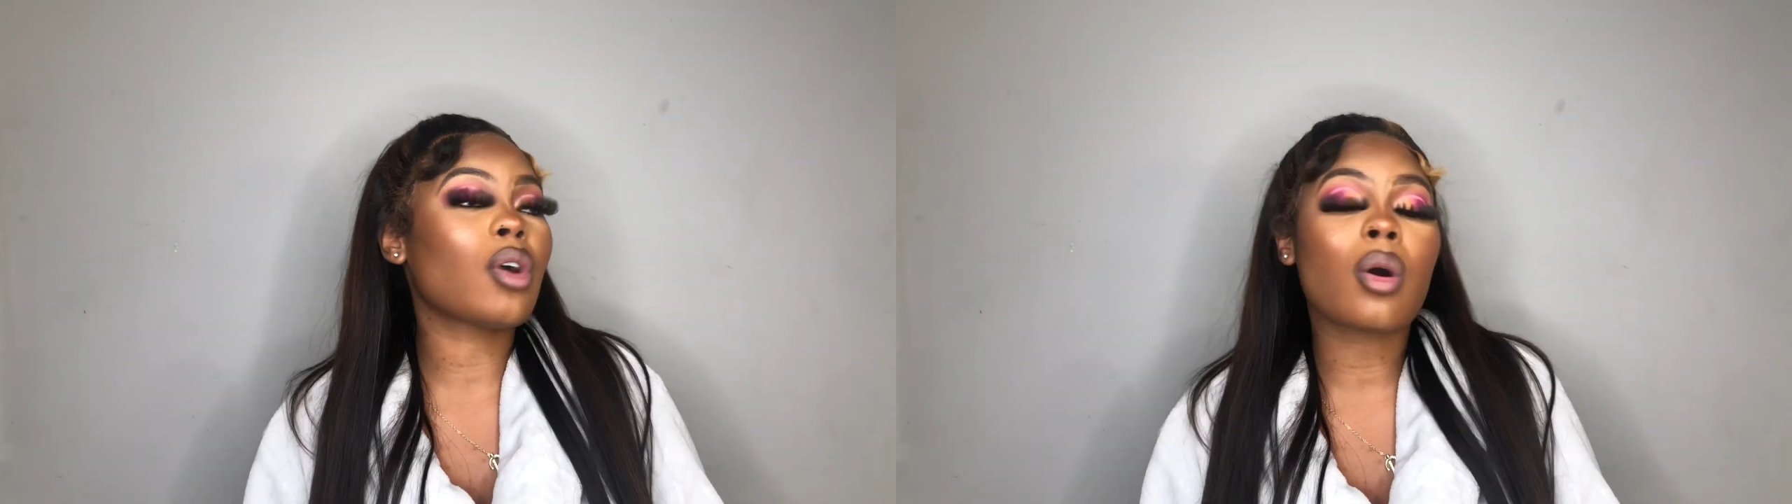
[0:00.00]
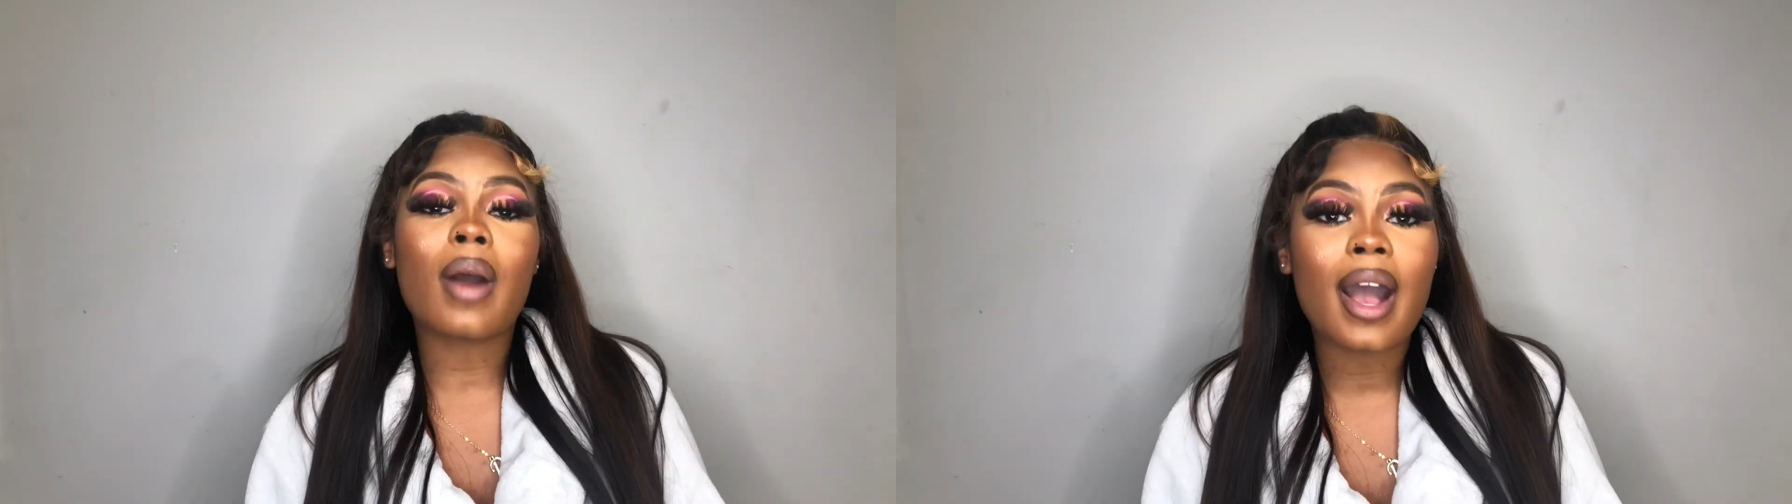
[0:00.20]

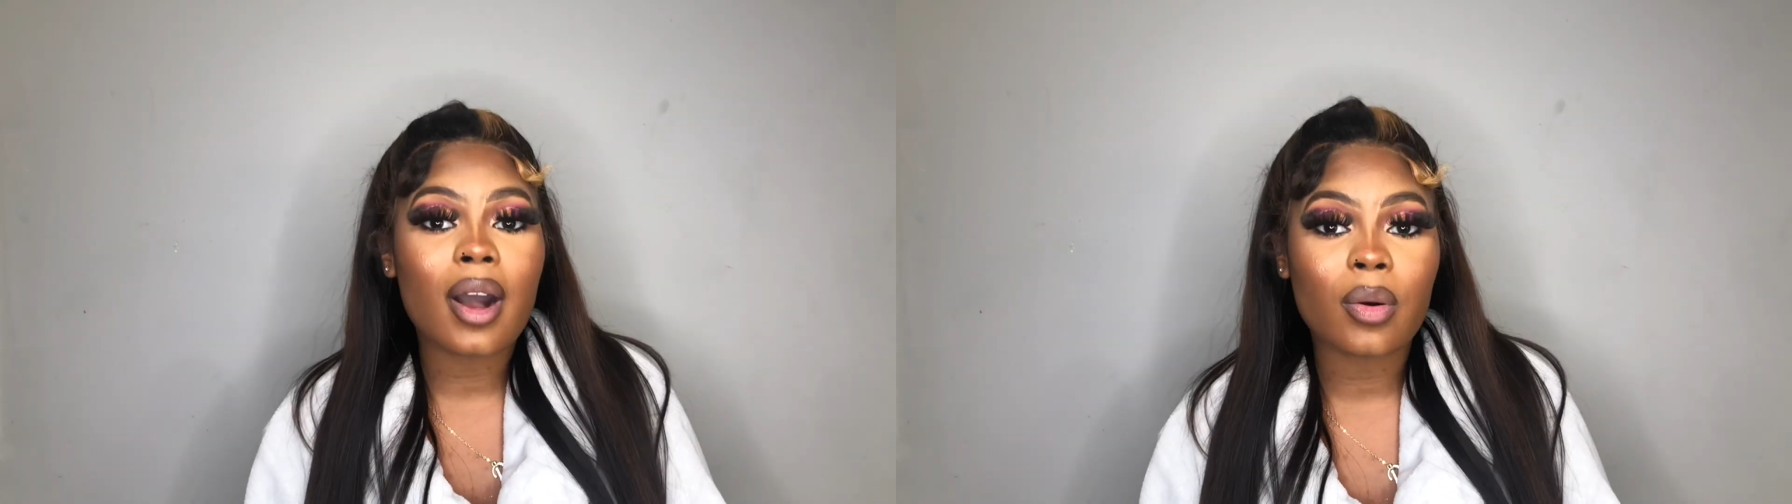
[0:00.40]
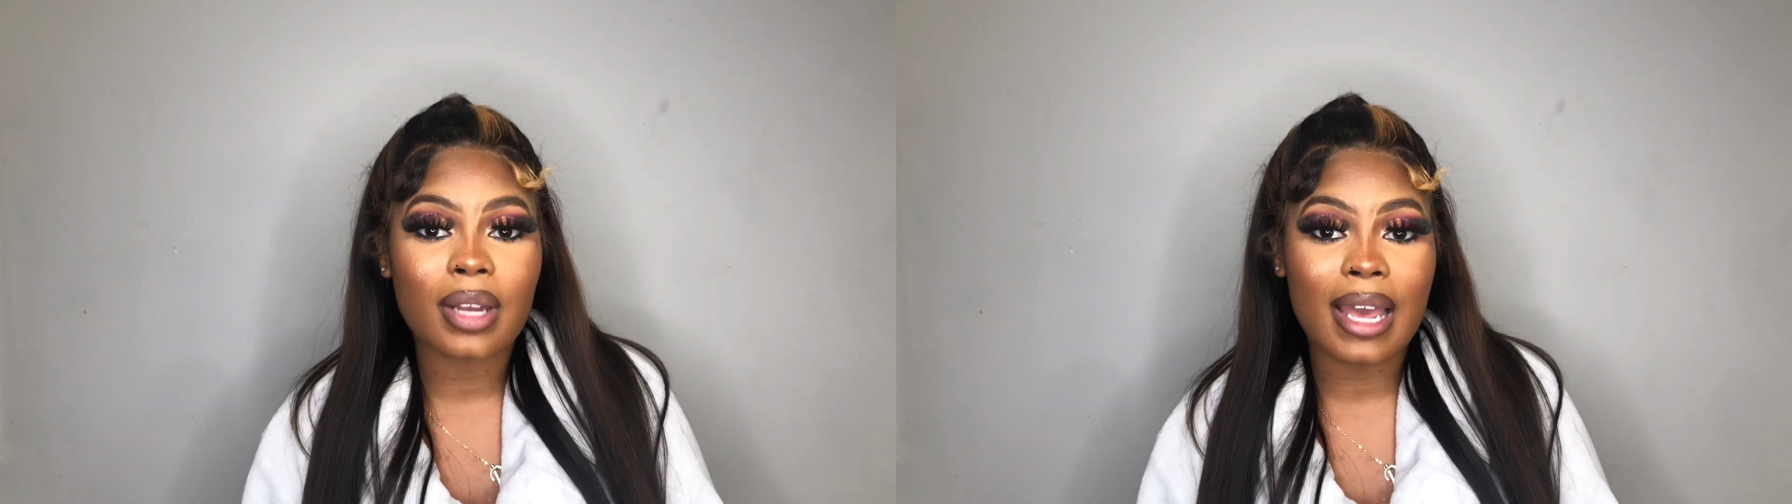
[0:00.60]
go
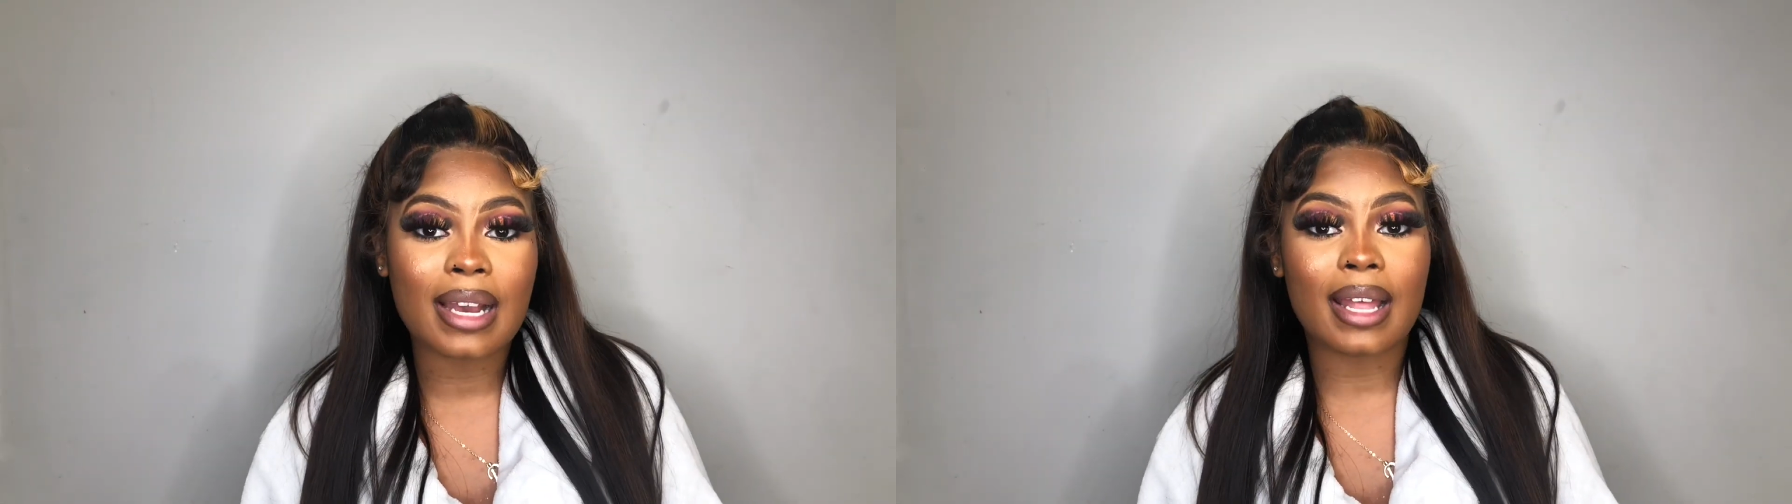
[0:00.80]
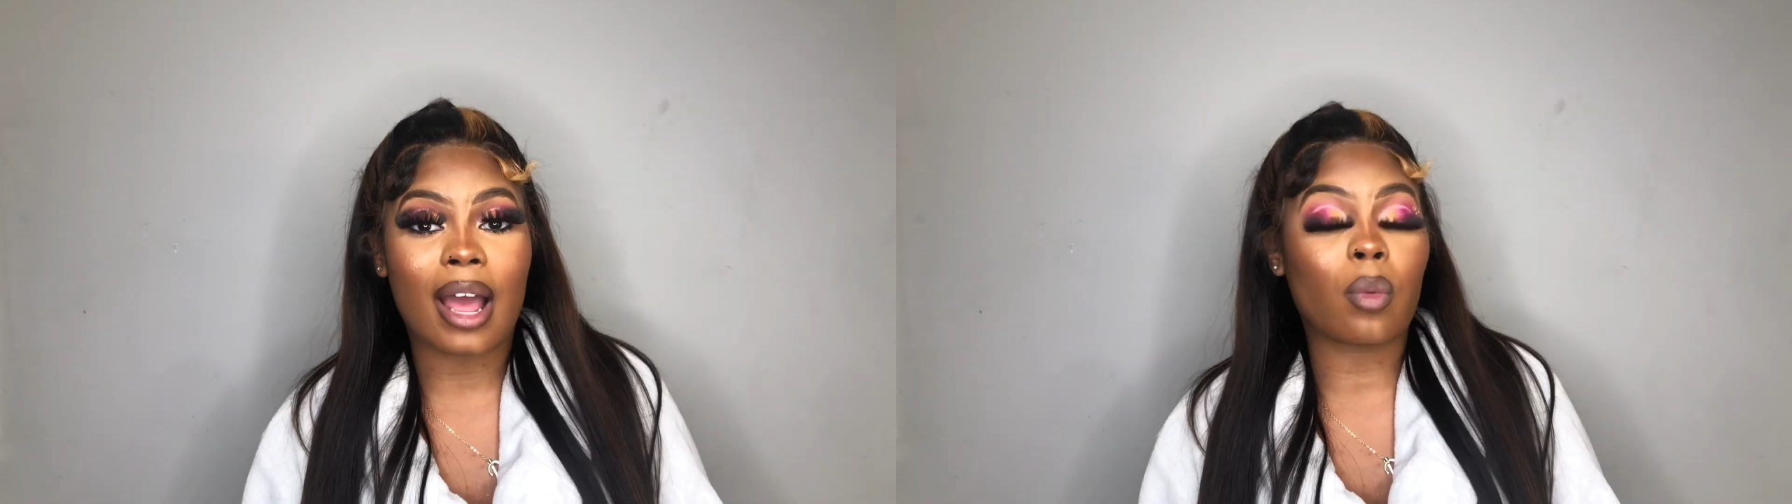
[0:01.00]
out
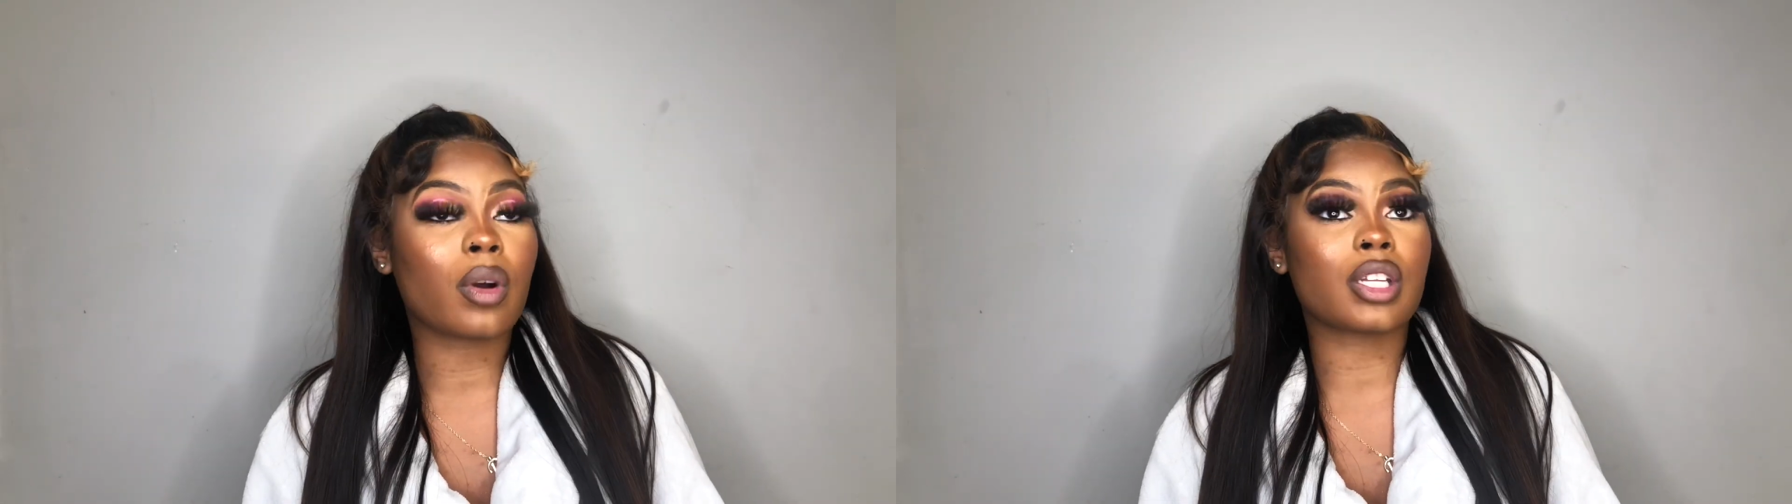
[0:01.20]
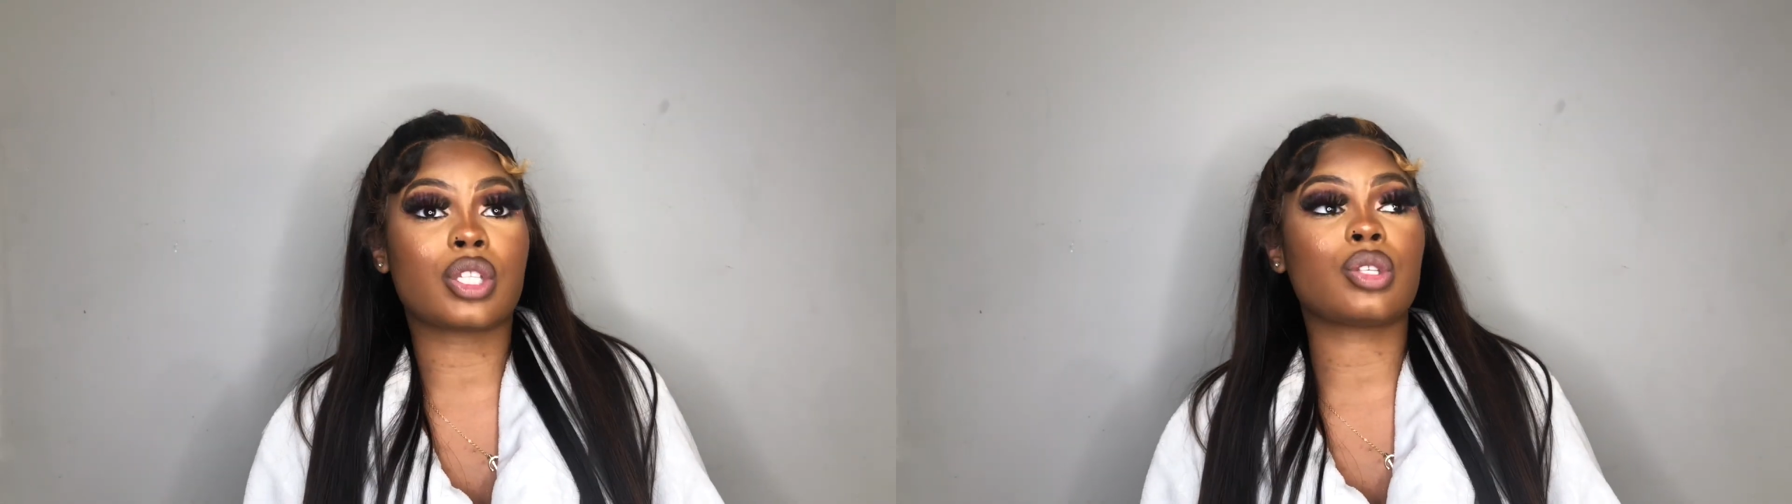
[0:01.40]
like I want